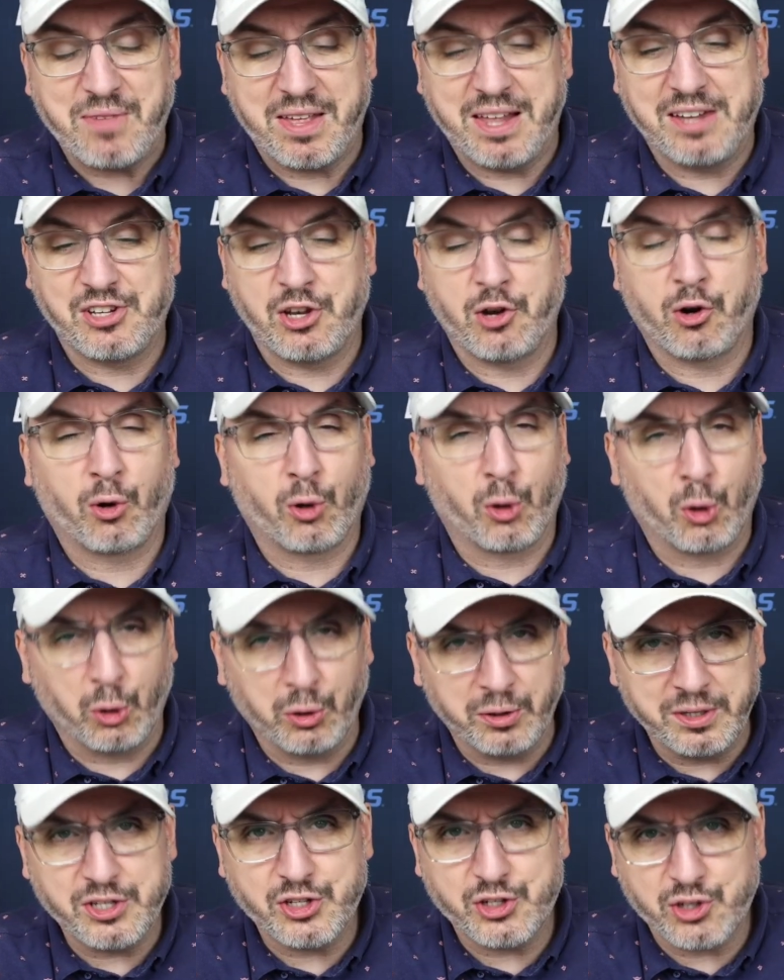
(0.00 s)
It is an
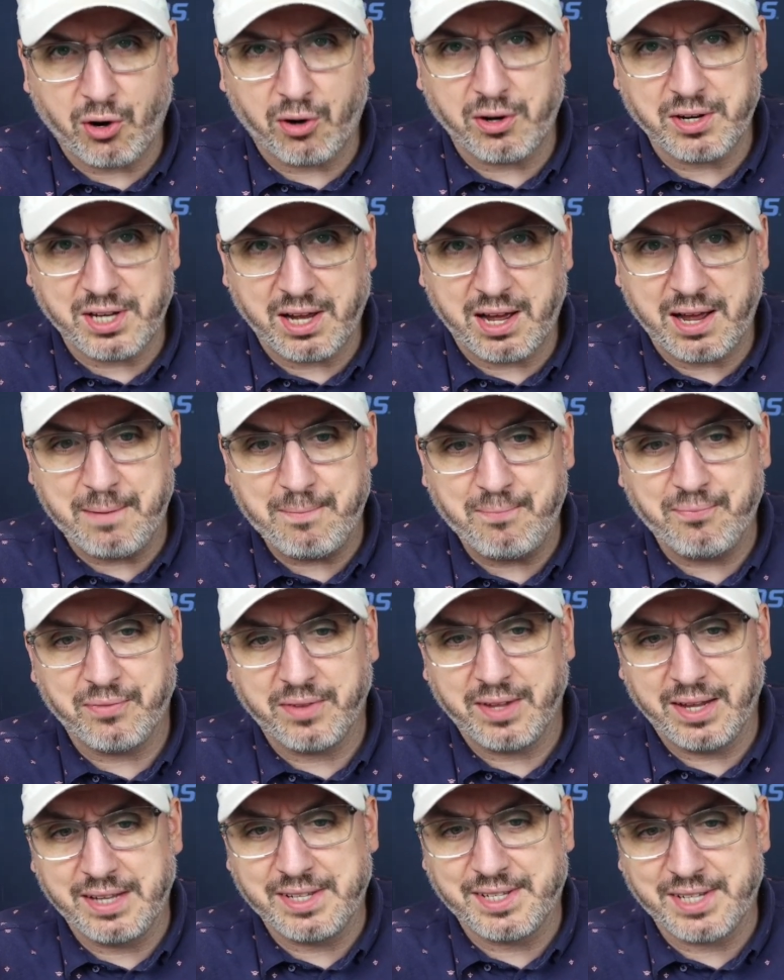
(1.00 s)
early start time.
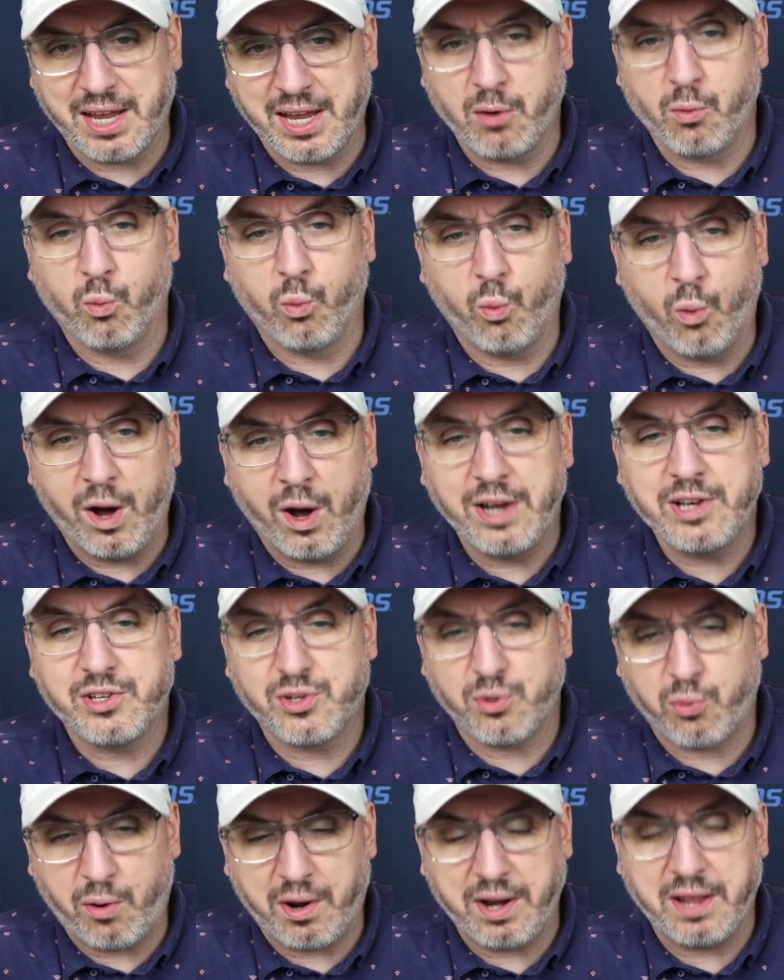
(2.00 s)
It's a
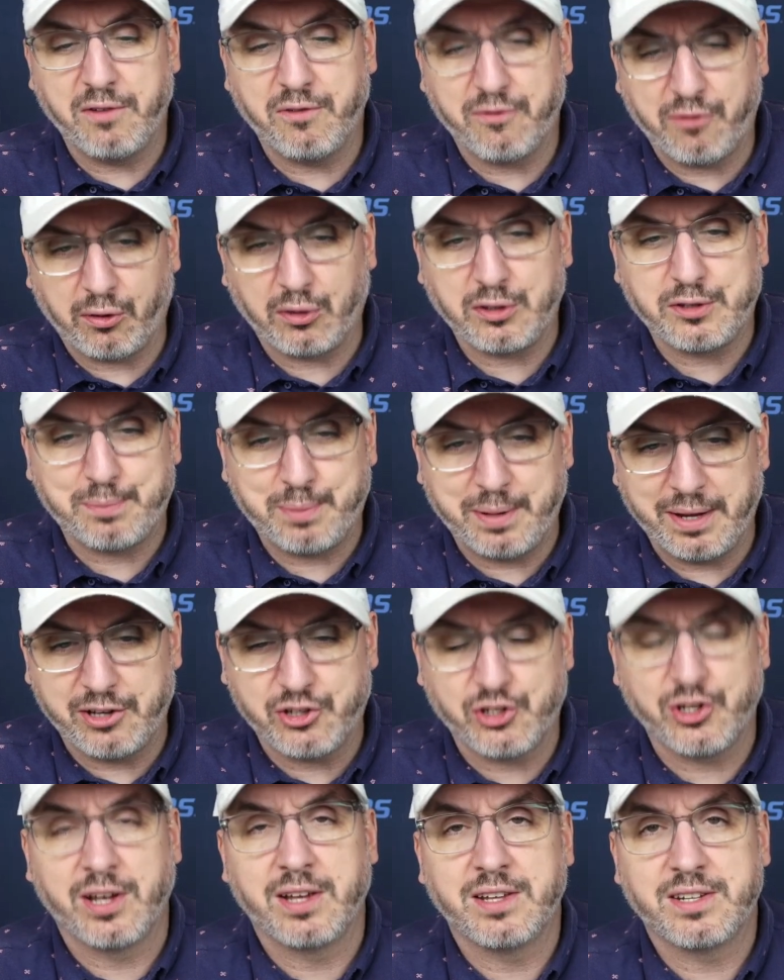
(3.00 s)
1:20 first
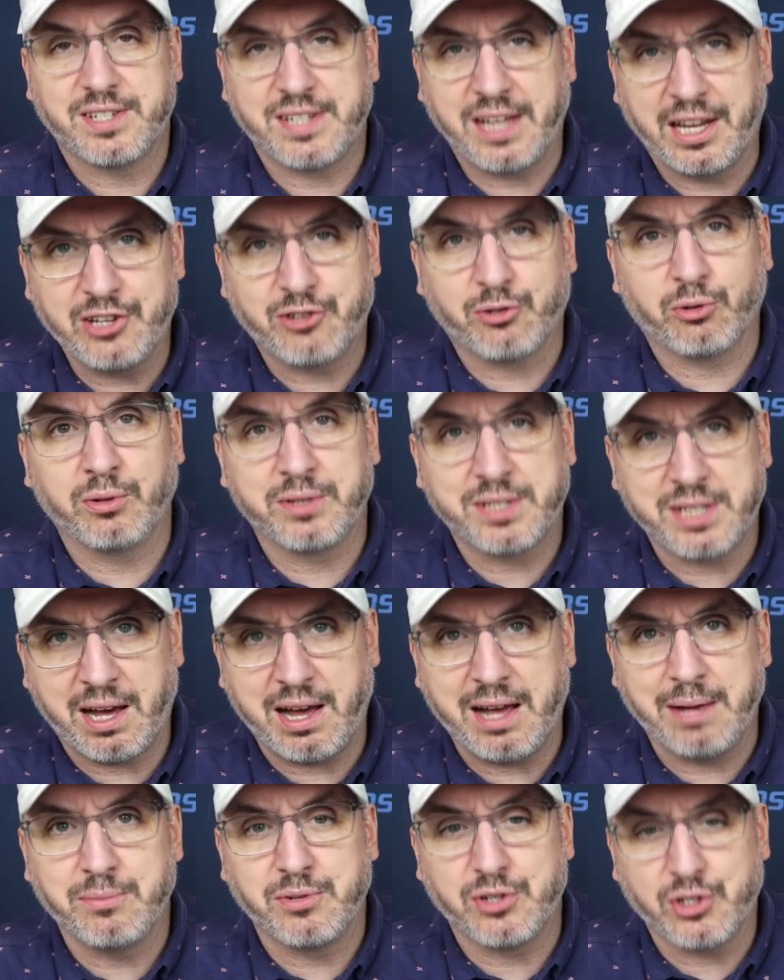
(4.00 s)
pitch central
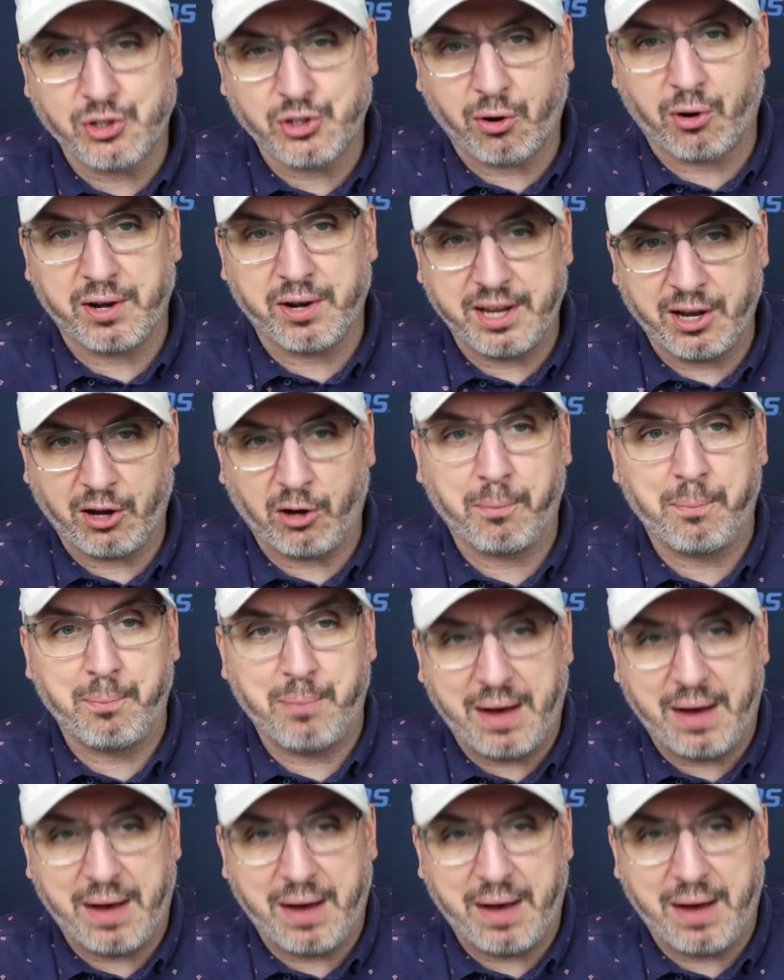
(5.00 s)
time start here.